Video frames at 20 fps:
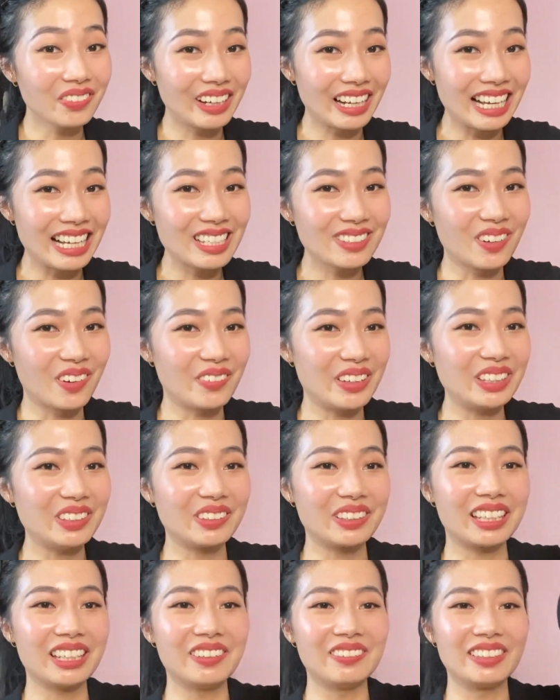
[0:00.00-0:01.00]
place for me to
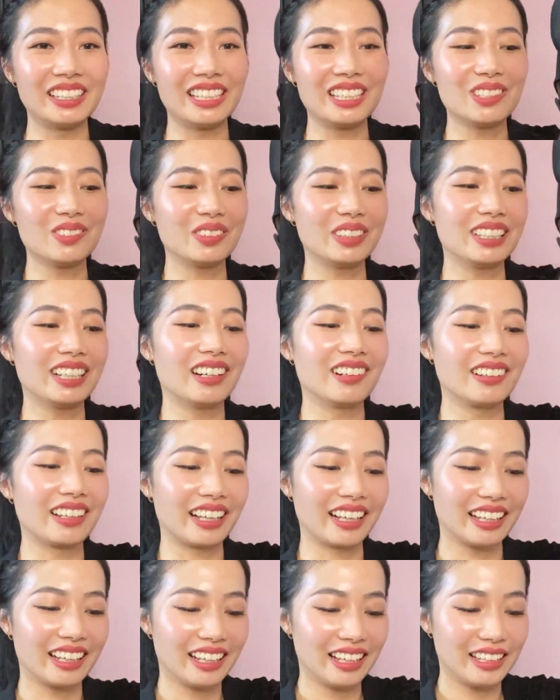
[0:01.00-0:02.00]
keep this without
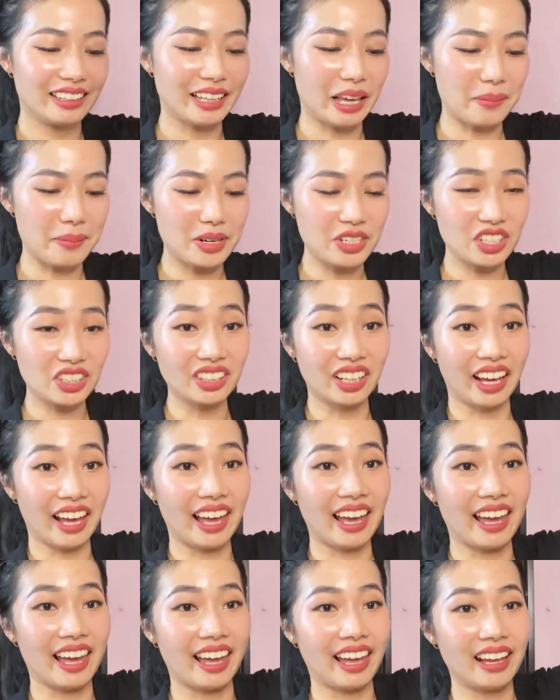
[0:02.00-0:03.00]
like damaging the
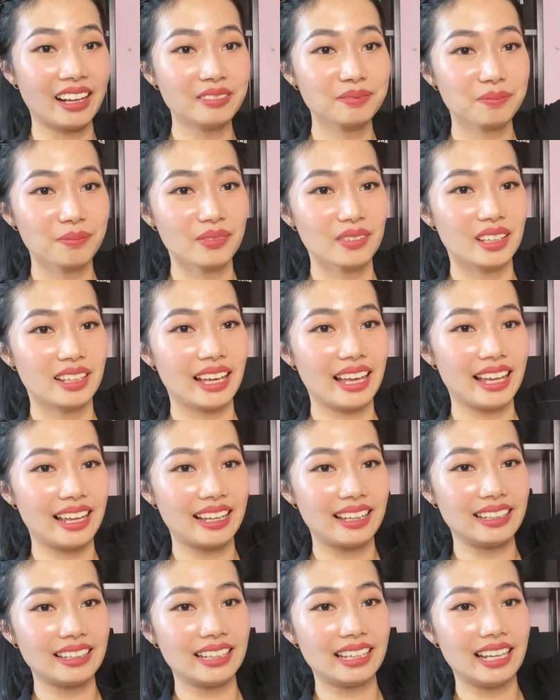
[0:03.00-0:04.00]
hair.
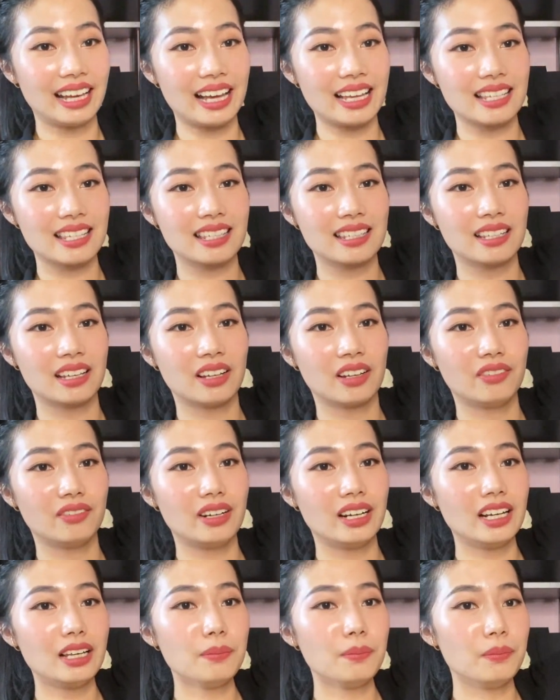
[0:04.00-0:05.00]
And it has
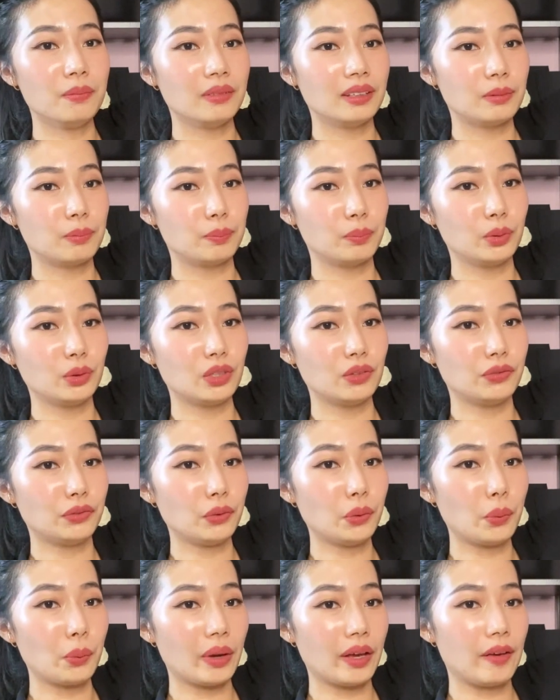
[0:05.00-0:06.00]
really
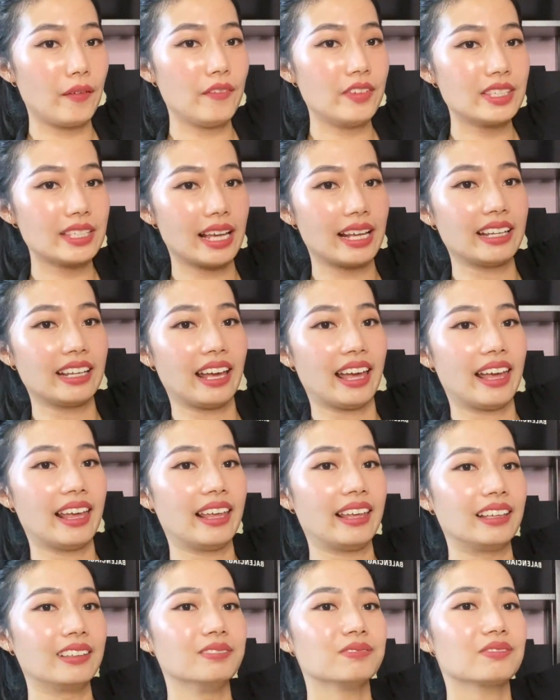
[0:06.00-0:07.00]
beautiful waves at the
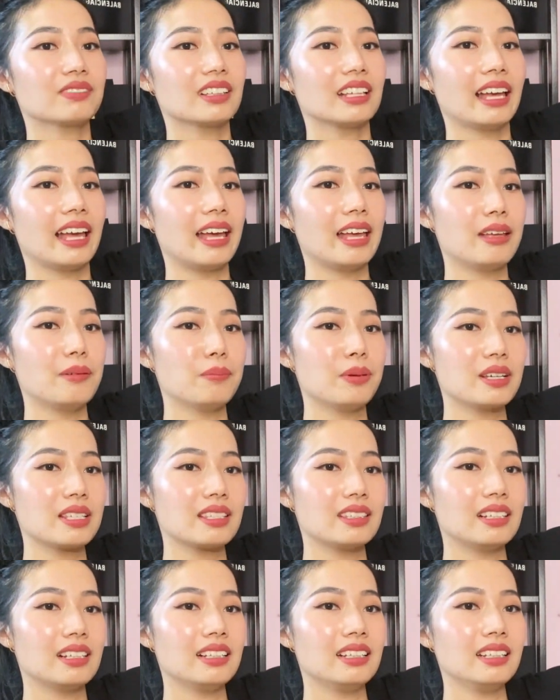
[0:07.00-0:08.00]
end. And
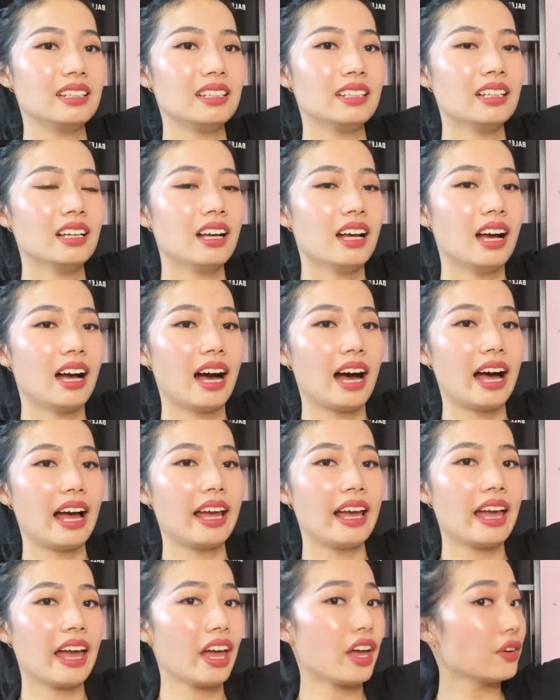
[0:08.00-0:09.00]
personally,
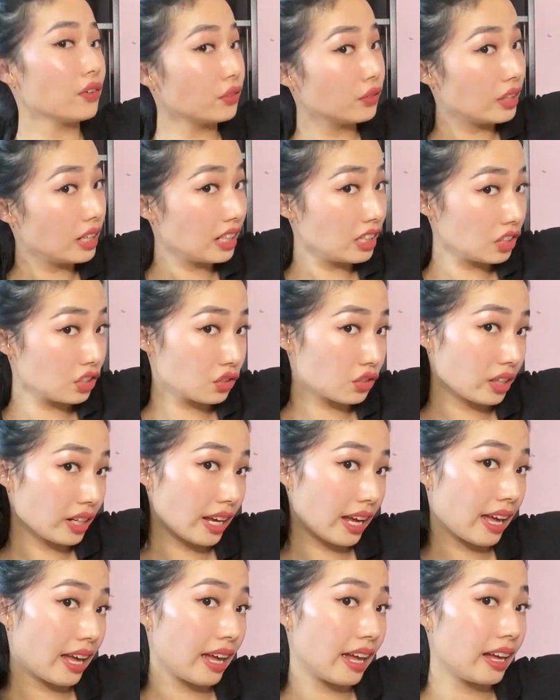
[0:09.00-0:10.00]
I have really straight
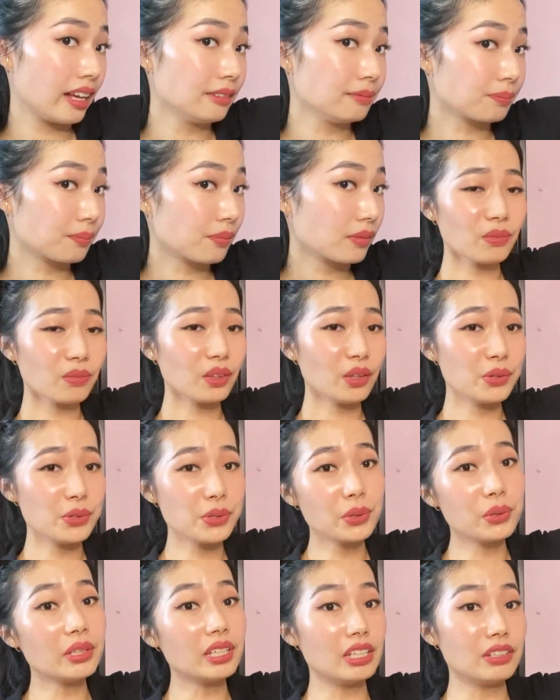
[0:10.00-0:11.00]
hair.
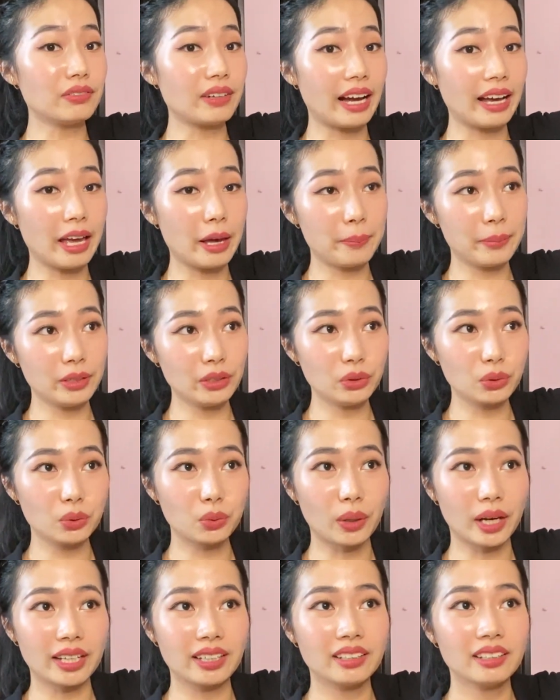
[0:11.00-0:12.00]
So if I happen to
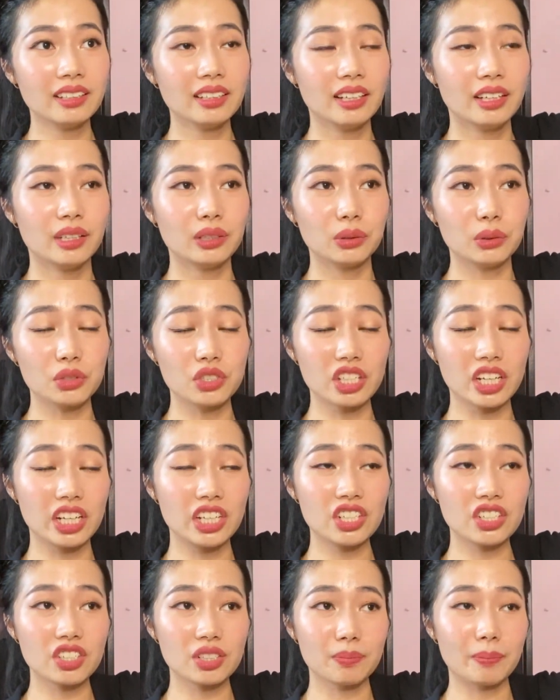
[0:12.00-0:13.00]
want to
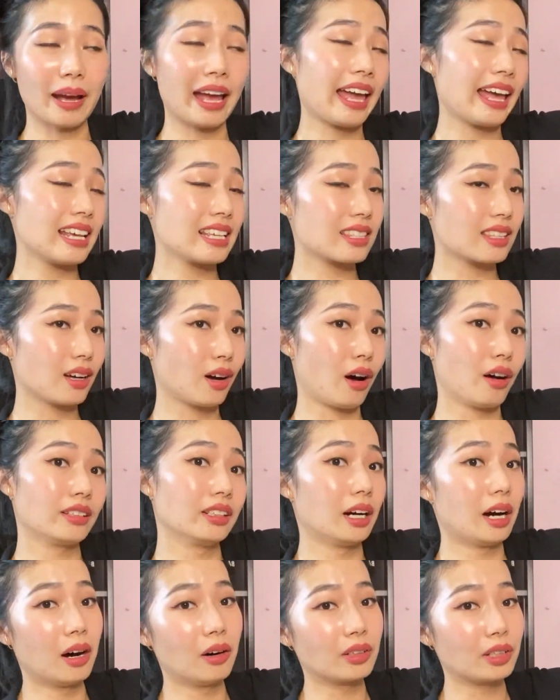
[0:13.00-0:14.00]
change my hairstyle
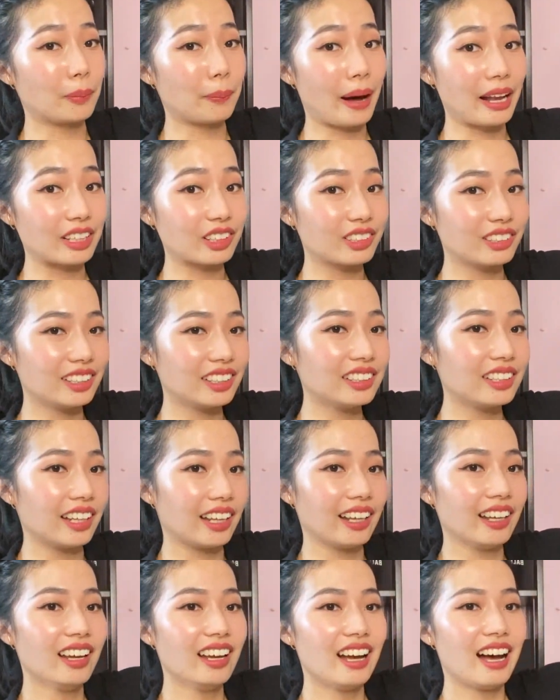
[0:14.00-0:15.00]
on a particular
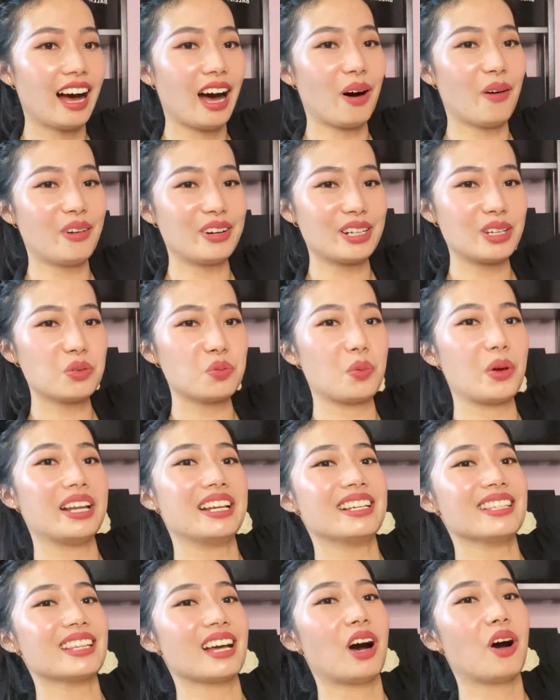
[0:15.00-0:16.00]
day, I will just wear
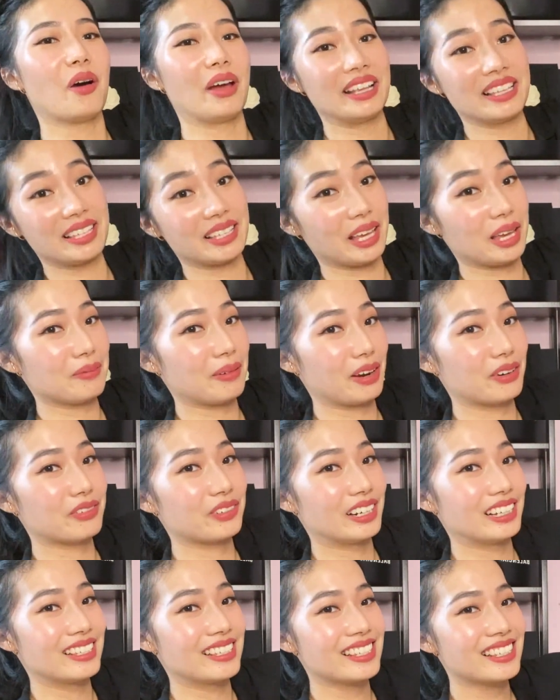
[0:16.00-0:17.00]
this out and scare my
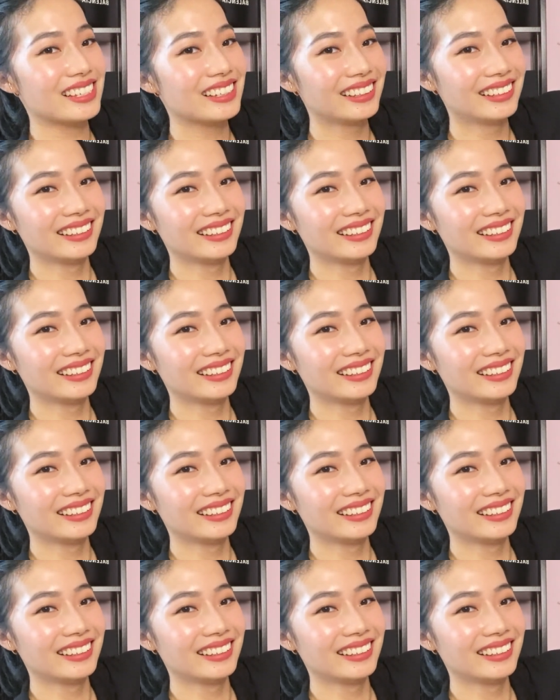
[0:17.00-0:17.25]
friends.